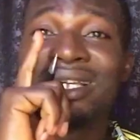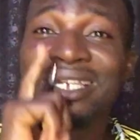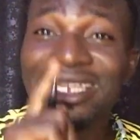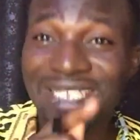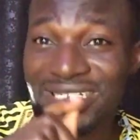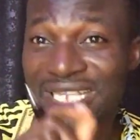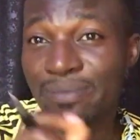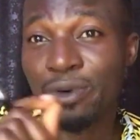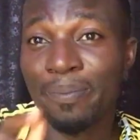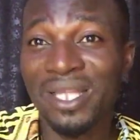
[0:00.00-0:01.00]
in this said
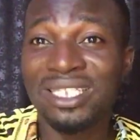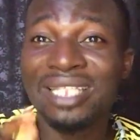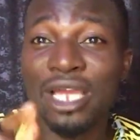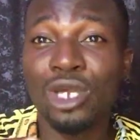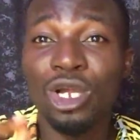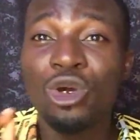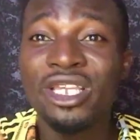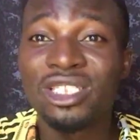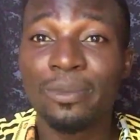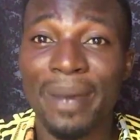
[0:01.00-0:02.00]
property that you are
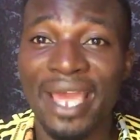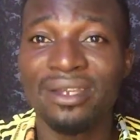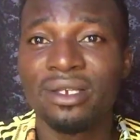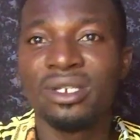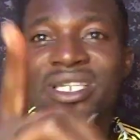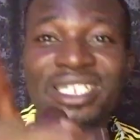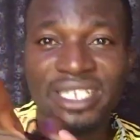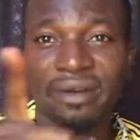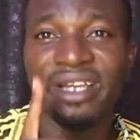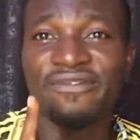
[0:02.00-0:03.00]
going to buy is
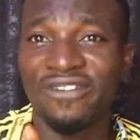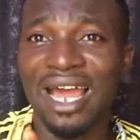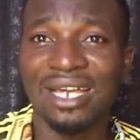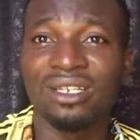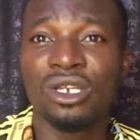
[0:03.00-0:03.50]
a red flag.